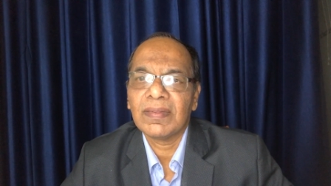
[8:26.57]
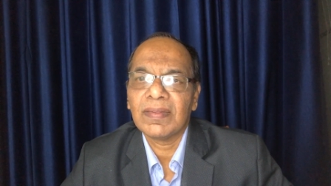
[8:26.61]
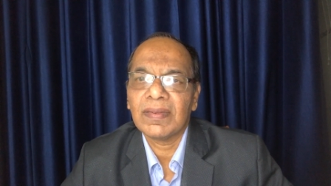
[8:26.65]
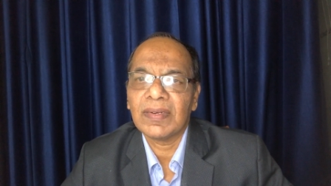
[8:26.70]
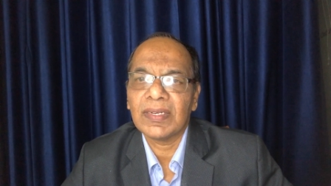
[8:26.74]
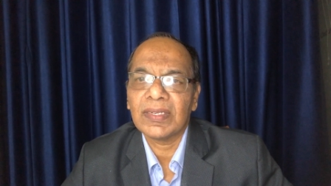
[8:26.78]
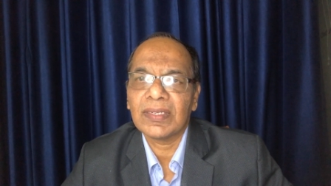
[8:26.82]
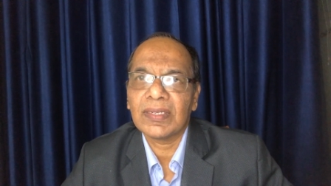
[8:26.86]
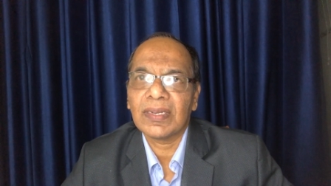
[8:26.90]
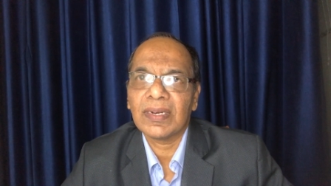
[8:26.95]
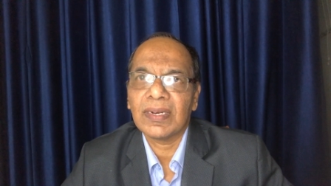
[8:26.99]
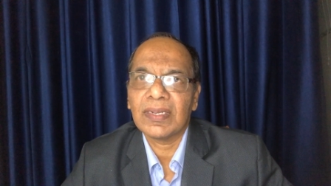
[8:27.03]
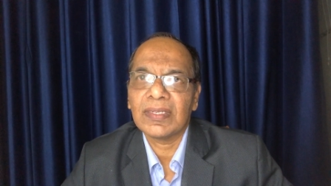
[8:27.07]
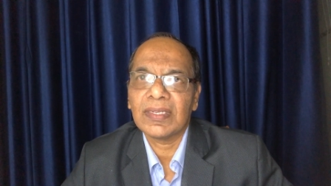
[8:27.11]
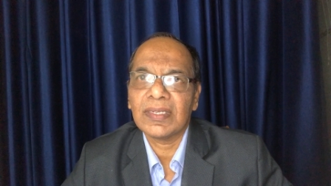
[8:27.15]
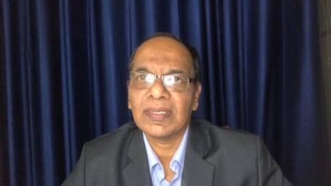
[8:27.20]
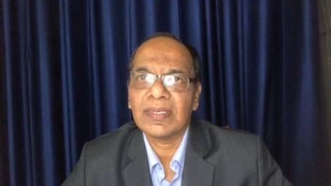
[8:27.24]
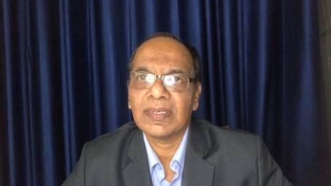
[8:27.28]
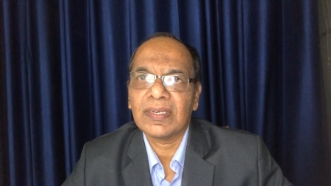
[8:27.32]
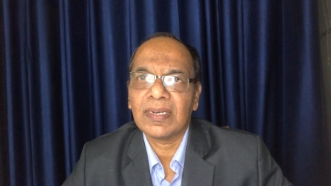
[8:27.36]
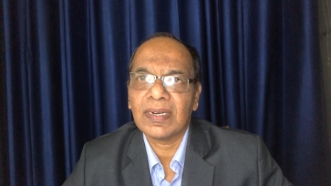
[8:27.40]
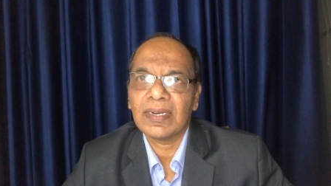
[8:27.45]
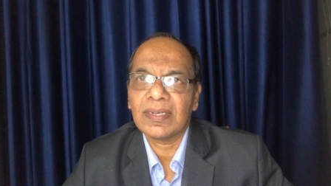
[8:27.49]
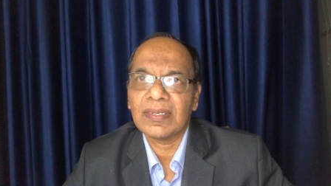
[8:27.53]
Risk
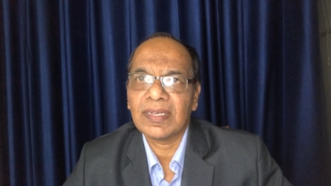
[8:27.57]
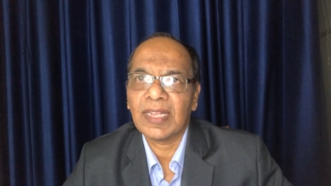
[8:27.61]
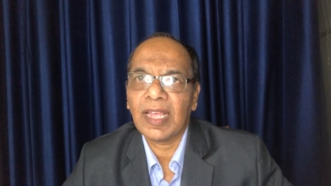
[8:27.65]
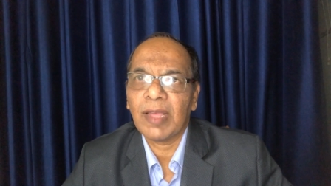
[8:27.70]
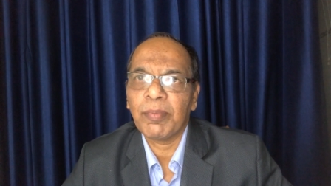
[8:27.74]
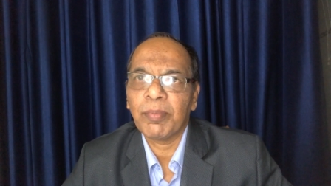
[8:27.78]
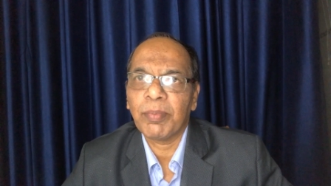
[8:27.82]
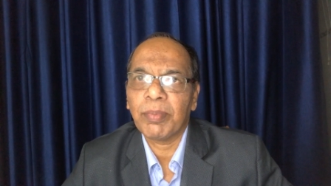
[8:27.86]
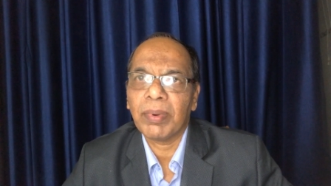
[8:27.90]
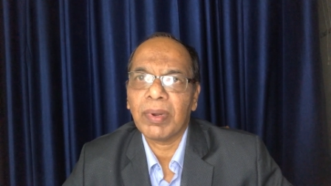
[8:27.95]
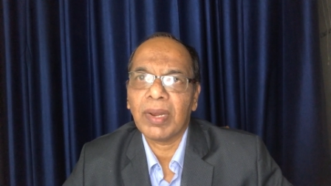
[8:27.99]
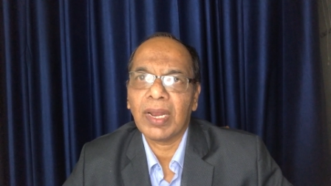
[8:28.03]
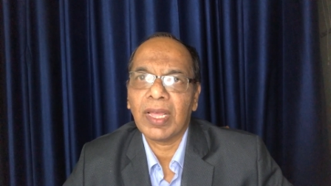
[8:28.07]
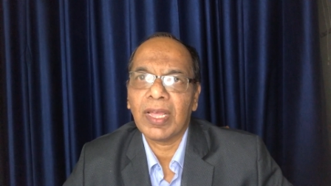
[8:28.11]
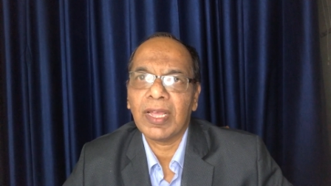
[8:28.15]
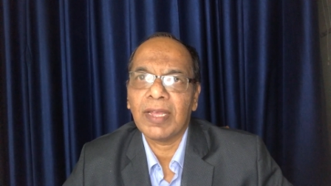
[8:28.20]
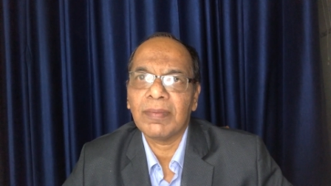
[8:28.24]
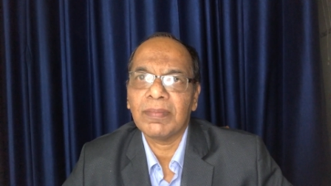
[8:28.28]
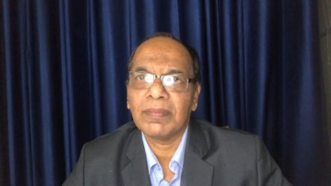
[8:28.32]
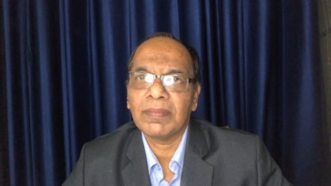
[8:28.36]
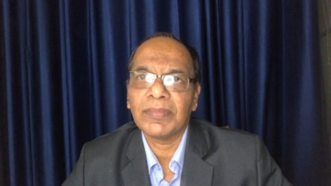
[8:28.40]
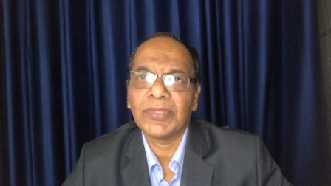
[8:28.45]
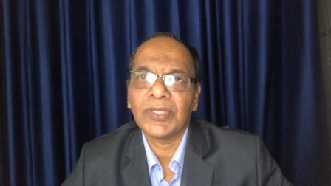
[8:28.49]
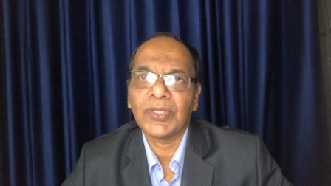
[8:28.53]
register sample I
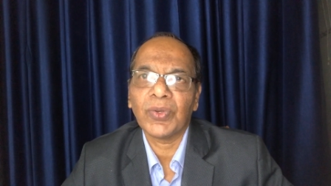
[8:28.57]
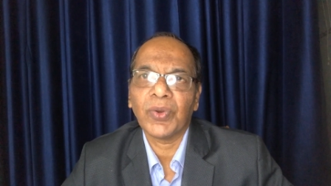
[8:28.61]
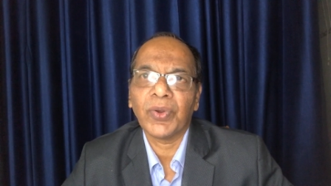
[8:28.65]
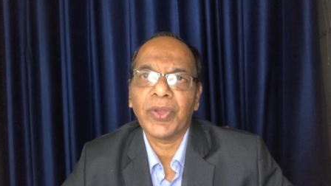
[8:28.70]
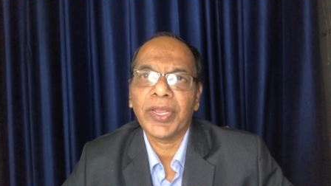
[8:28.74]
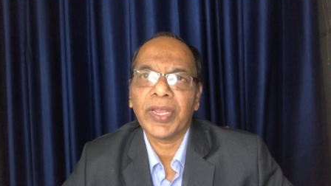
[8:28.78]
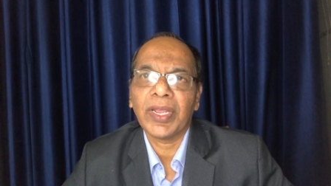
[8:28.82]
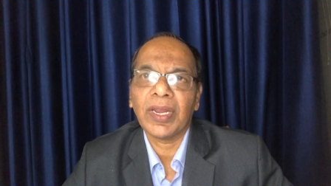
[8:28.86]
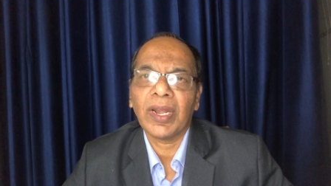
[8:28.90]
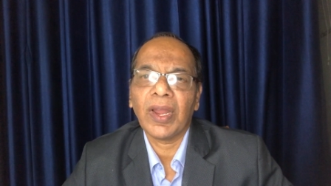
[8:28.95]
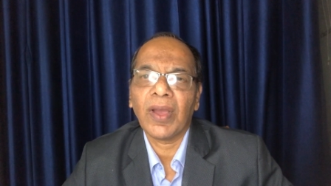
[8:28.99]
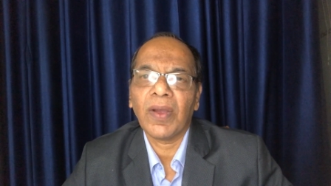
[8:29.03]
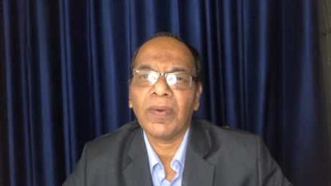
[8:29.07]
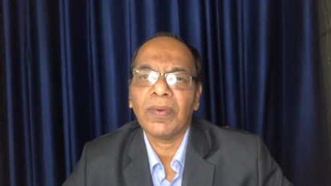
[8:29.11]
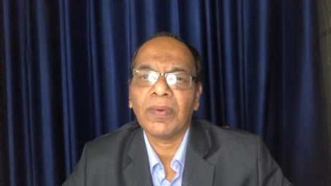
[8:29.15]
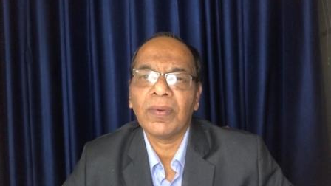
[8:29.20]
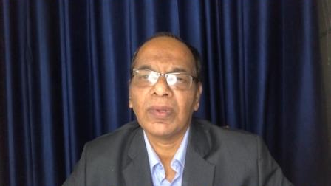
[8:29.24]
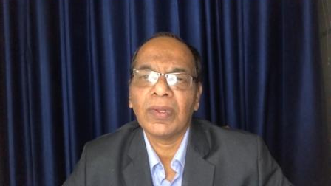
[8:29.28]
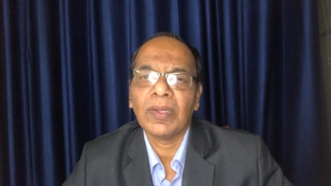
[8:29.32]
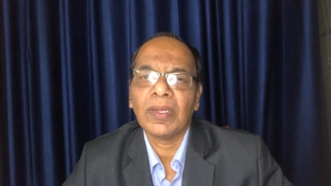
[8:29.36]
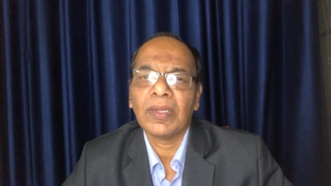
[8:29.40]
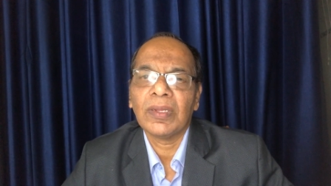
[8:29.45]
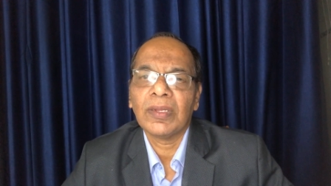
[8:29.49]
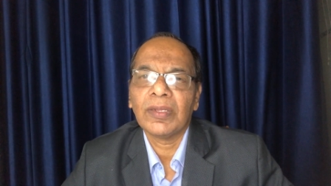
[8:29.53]
am showing now.
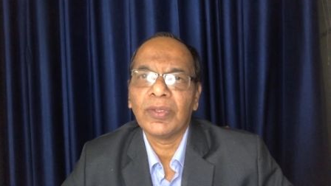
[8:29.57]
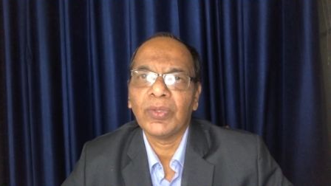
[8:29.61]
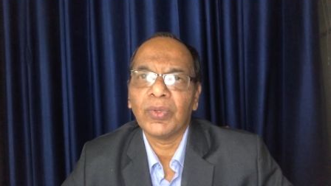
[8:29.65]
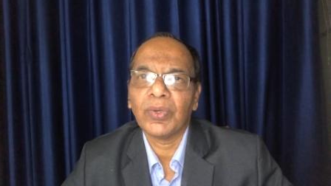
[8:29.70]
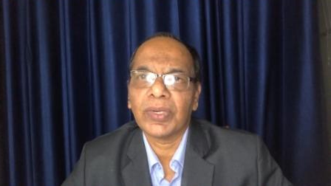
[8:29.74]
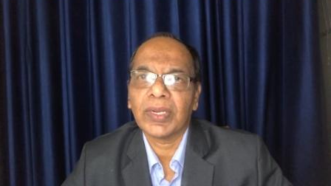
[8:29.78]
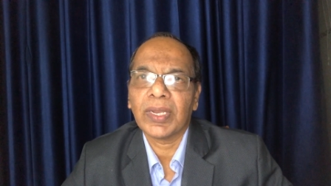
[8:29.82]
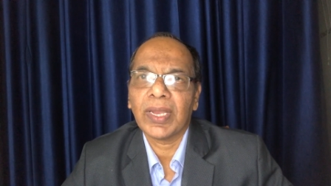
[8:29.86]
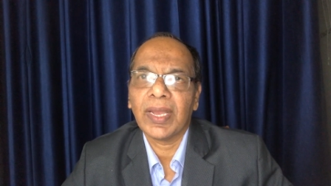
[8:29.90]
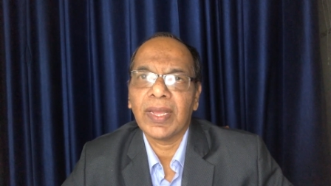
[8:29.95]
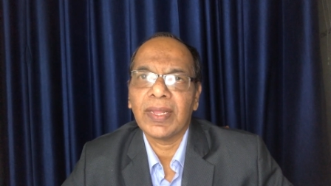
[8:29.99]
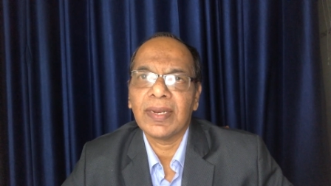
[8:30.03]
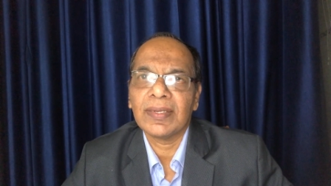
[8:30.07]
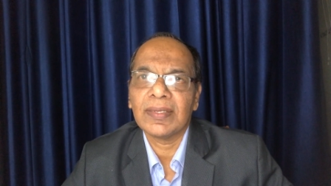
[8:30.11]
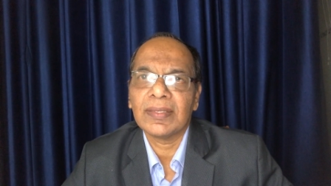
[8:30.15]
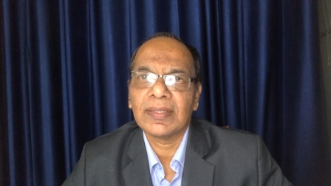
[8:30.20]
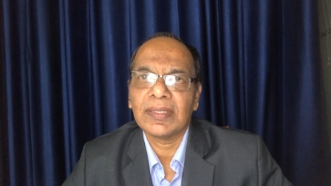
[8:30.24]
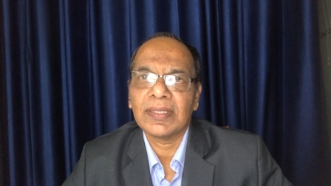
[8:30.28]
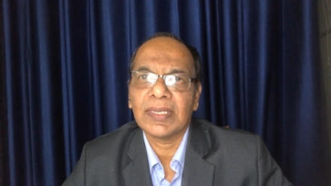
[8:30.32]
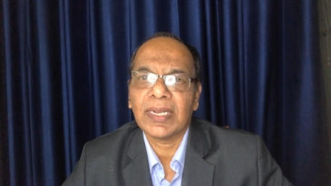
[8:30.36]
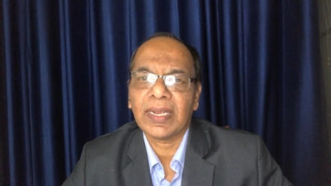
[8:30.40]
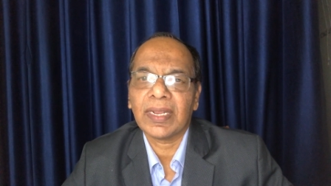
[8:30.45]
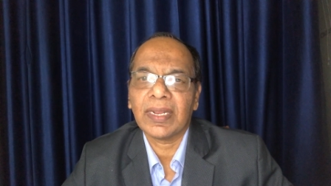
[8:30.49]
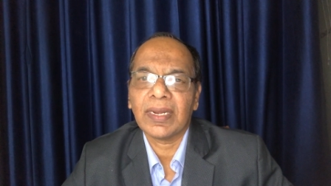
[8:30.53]
You can
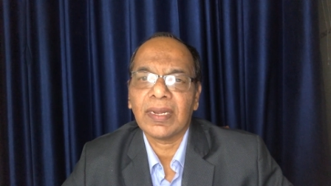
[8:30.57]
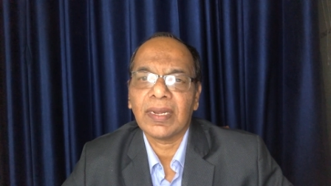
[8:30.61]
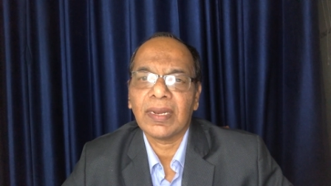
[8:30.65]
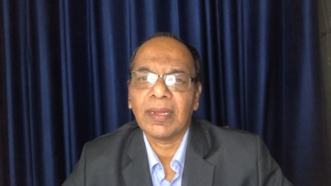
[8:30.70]
check it